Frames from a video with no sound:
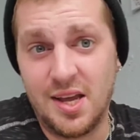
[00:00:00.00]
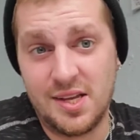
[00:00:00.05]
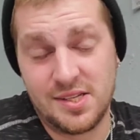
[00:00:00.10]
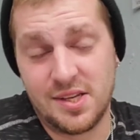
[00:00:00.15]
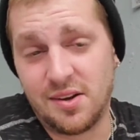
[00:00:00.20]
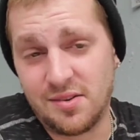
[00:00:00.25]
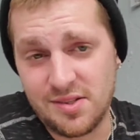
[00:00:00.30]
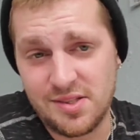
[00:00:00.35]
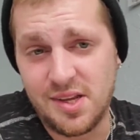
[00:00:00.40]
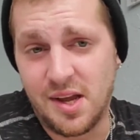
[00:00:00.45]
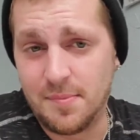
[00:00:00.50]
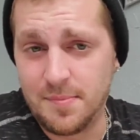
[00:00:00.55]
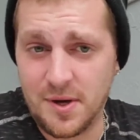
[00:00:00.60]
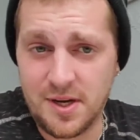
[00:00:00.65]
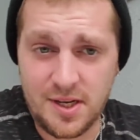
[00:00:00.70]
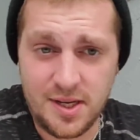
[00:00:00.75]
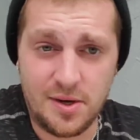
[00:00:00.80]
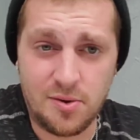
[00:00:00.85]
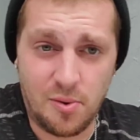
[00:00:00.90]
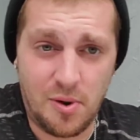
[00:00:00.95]
As long as I'm
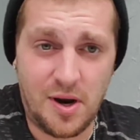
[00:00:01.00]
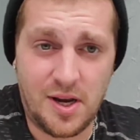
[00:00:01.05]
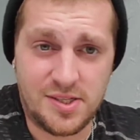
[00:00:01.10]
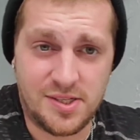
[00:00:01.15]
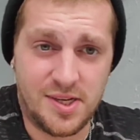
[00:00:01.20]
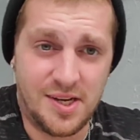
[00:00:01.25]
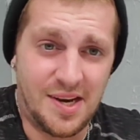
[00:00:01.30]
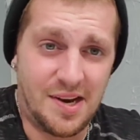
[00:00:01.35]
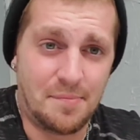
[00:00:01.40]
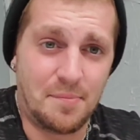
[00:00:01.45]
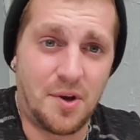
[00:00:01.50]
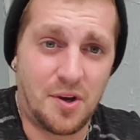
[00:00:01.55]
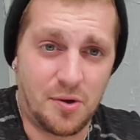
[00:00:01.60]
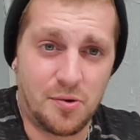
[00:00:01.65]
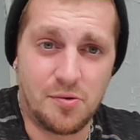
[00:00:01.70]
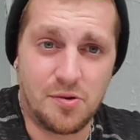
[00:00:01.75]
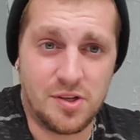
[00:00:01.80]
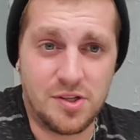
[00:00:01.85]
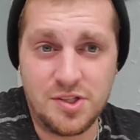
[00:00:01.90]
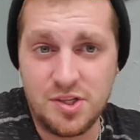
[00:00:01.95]
not getting arrested and I'm not
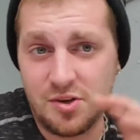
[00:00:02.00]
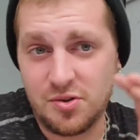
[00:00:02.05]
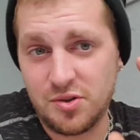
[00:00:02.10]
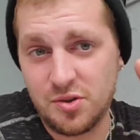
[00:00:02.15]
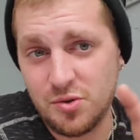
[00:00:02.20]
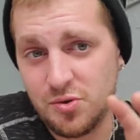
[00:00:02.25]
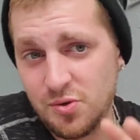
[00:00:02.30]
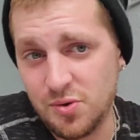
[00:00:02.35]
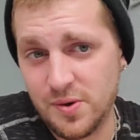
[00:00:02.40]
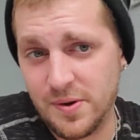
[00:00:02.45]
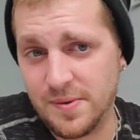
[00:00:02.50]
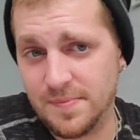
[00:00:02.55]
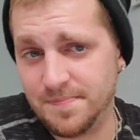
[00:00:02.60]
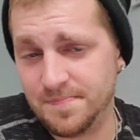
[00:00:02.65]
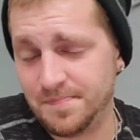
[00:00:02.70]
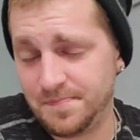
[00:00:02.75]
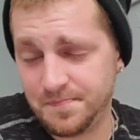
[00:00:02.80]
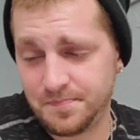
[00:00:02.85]
going to jail, you do it.